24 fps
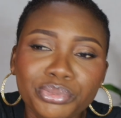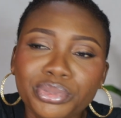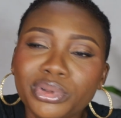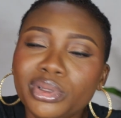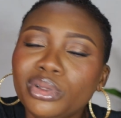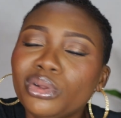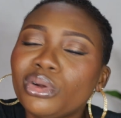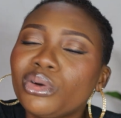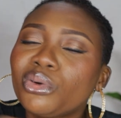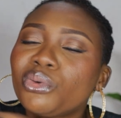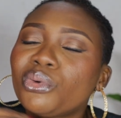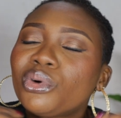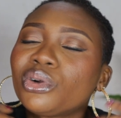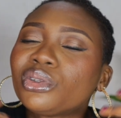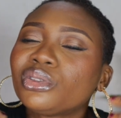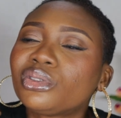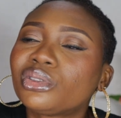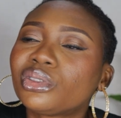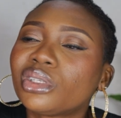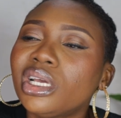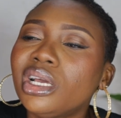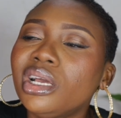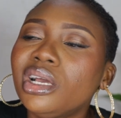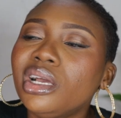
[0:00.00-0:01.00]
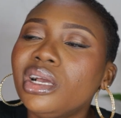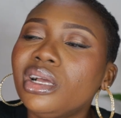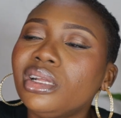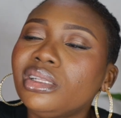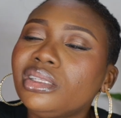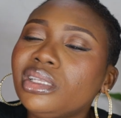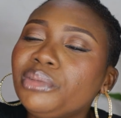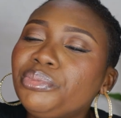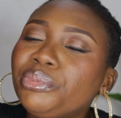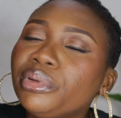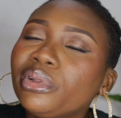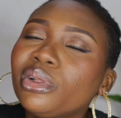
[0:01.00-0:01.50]
pillow wants
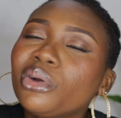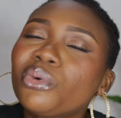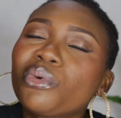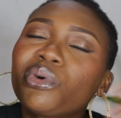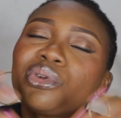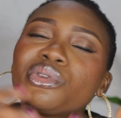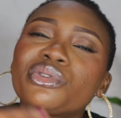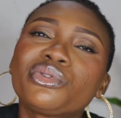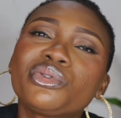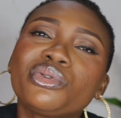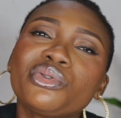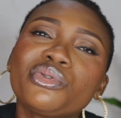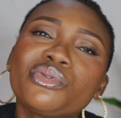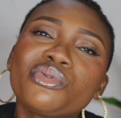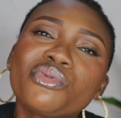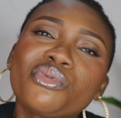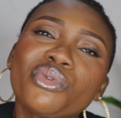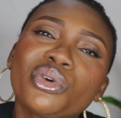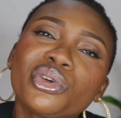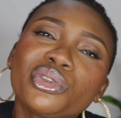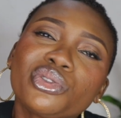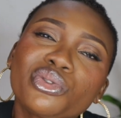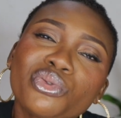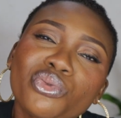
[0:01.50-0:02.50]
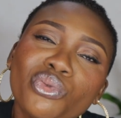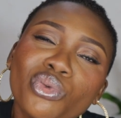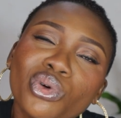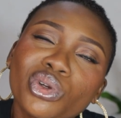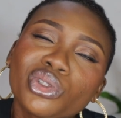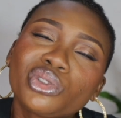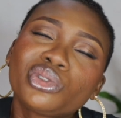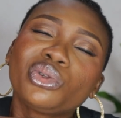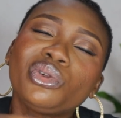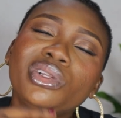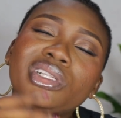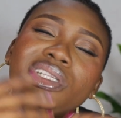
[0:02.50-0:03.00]

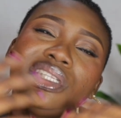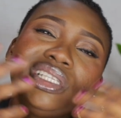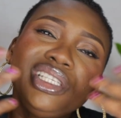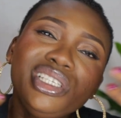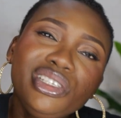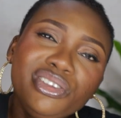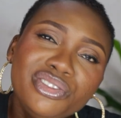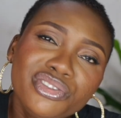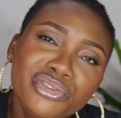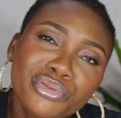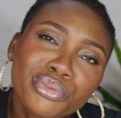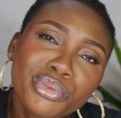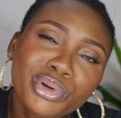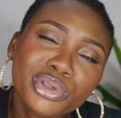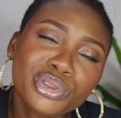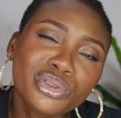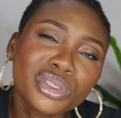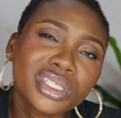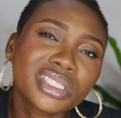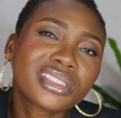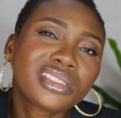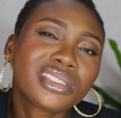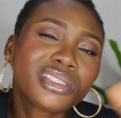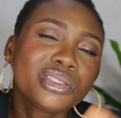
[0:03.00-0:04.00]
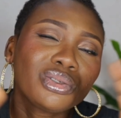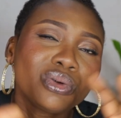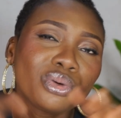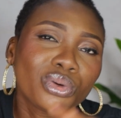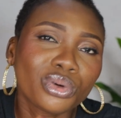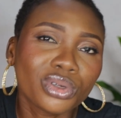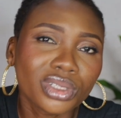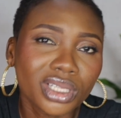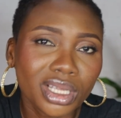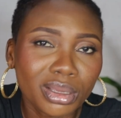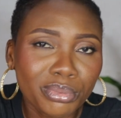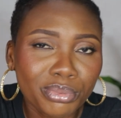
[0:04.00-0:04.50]
to leave, but you're still
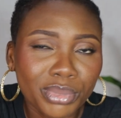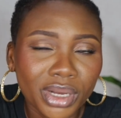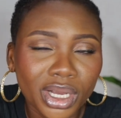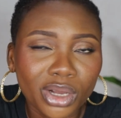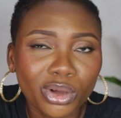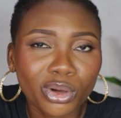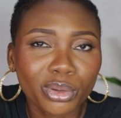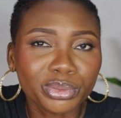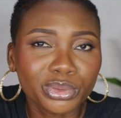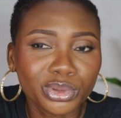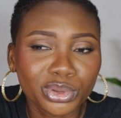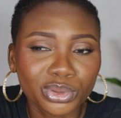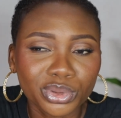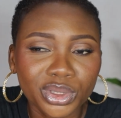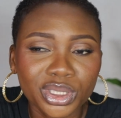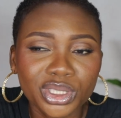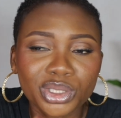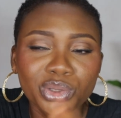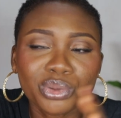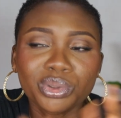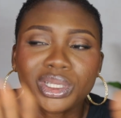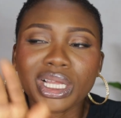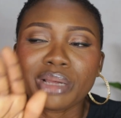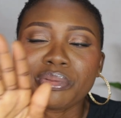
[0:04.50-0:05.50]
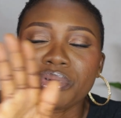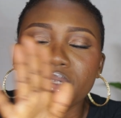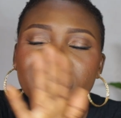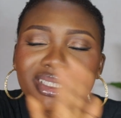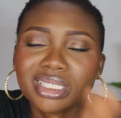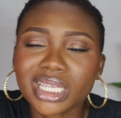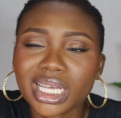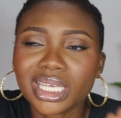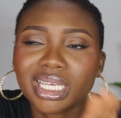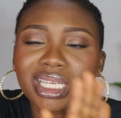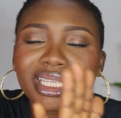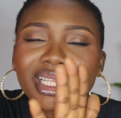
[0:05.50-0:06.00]
holding back up to it. You will now be
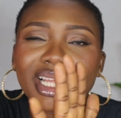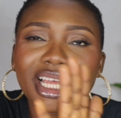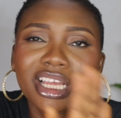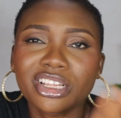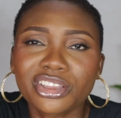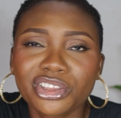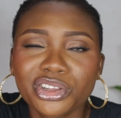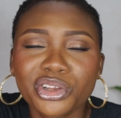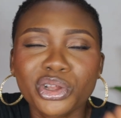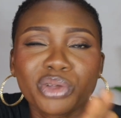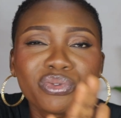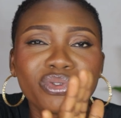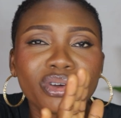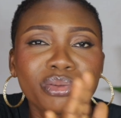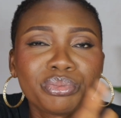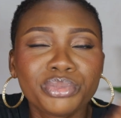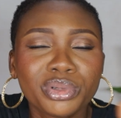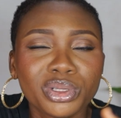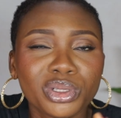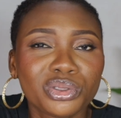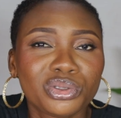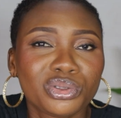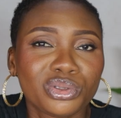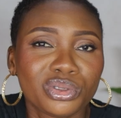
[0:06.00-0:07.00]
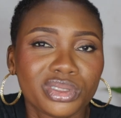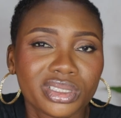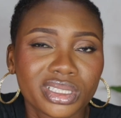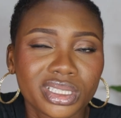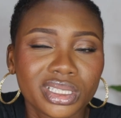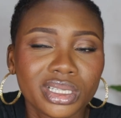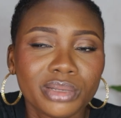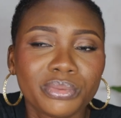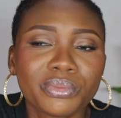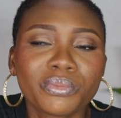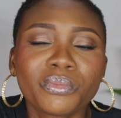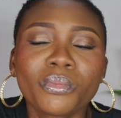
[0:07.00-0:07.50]
stacking like 3 or 4 pillows to
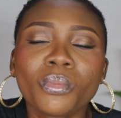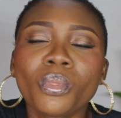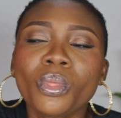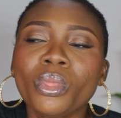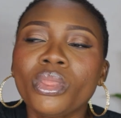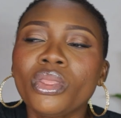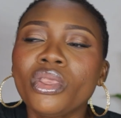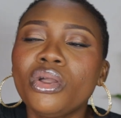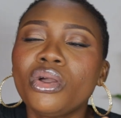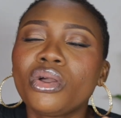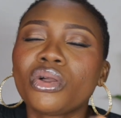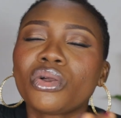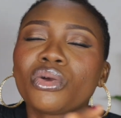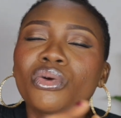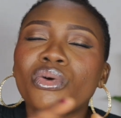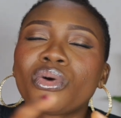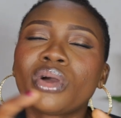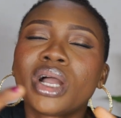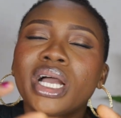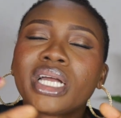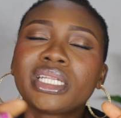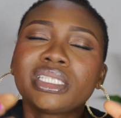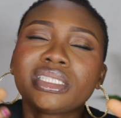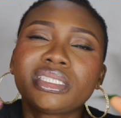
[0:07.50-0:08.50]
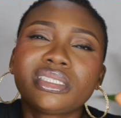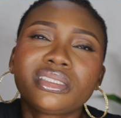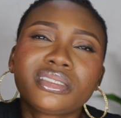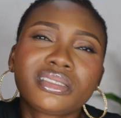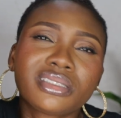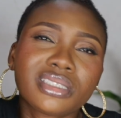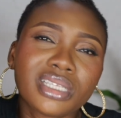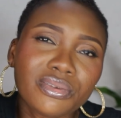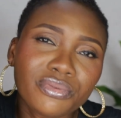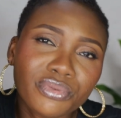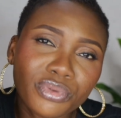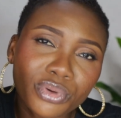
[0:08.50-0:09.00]
sleep. Go and
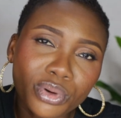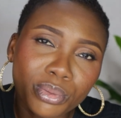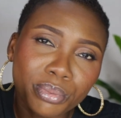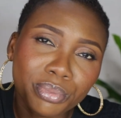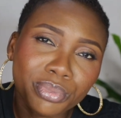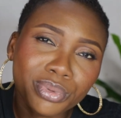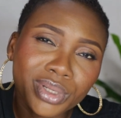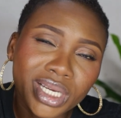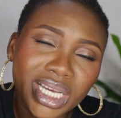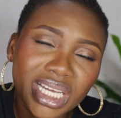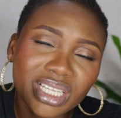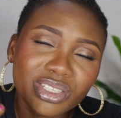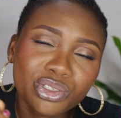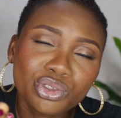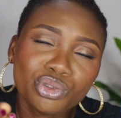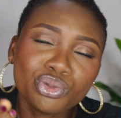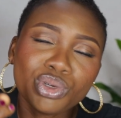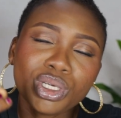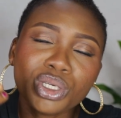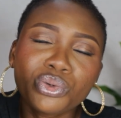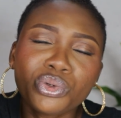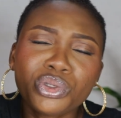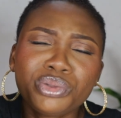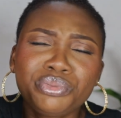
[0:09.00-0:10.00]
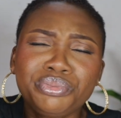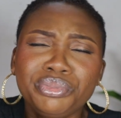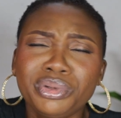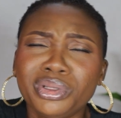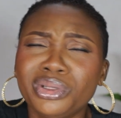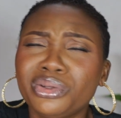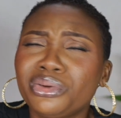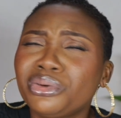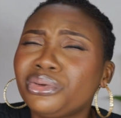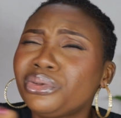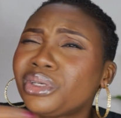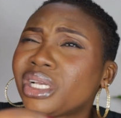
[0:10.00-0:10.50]
save up. Get you a good
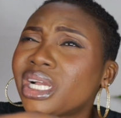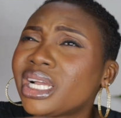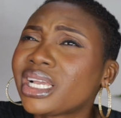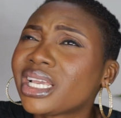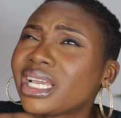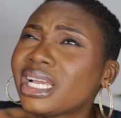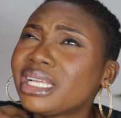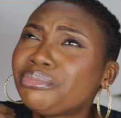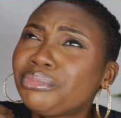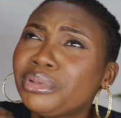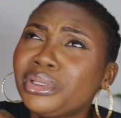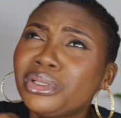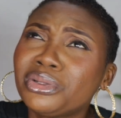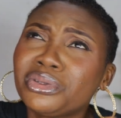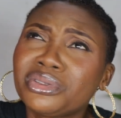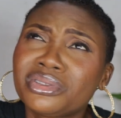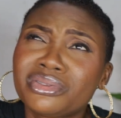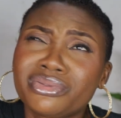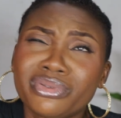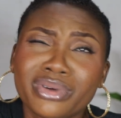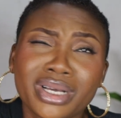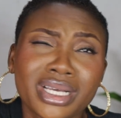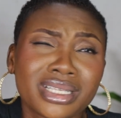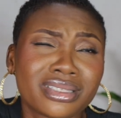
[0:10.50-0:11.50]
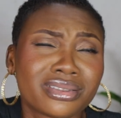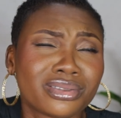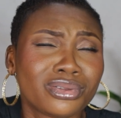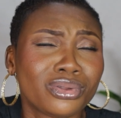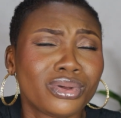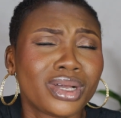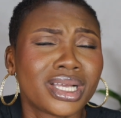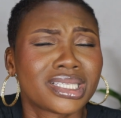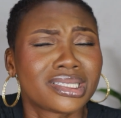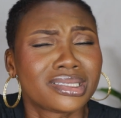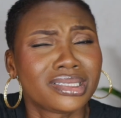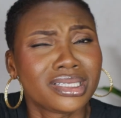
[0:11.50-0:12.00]
pillow. You can get pillows for as
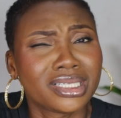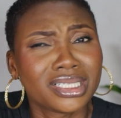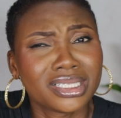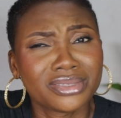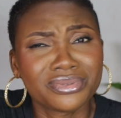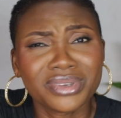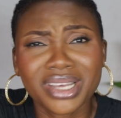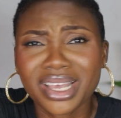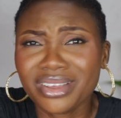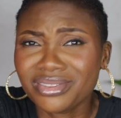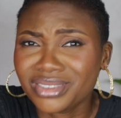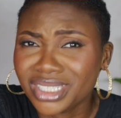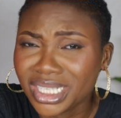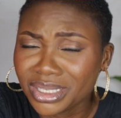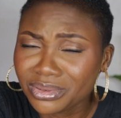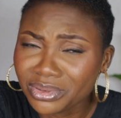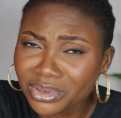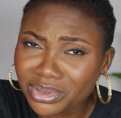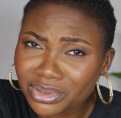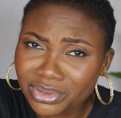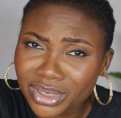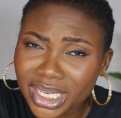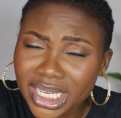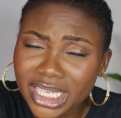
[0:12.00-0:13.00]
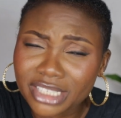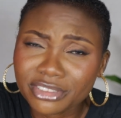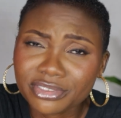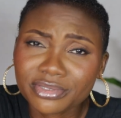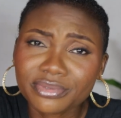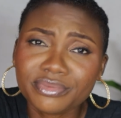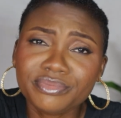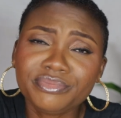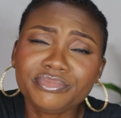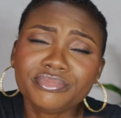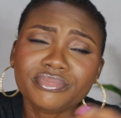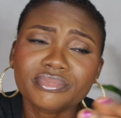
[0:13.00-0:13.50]
low as 6,500, 7,500.
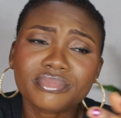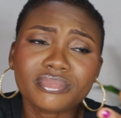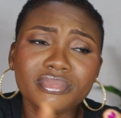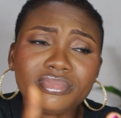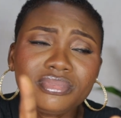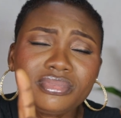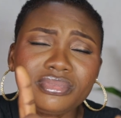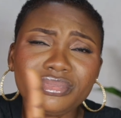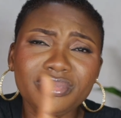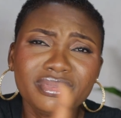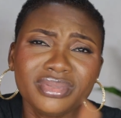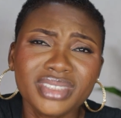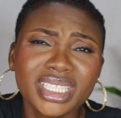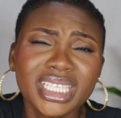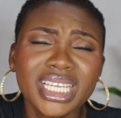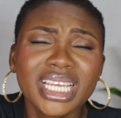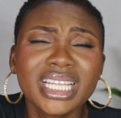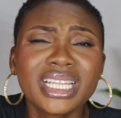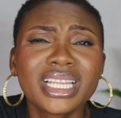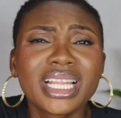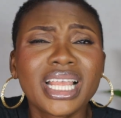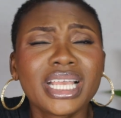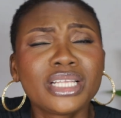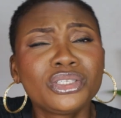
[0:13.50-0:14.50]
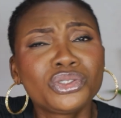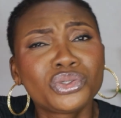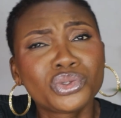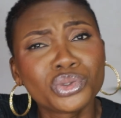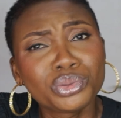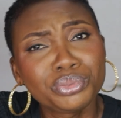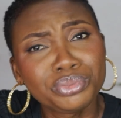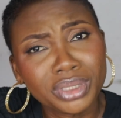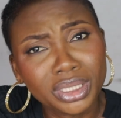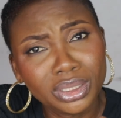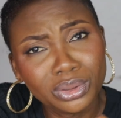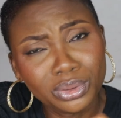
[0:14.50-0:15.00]
Get like
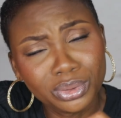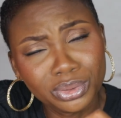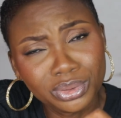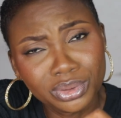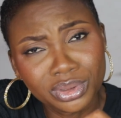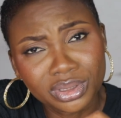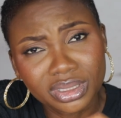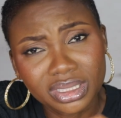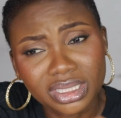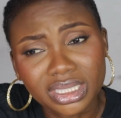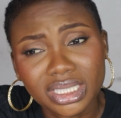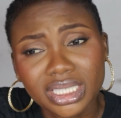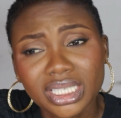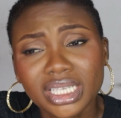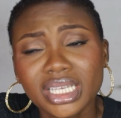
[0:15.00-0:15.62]
2 pillows.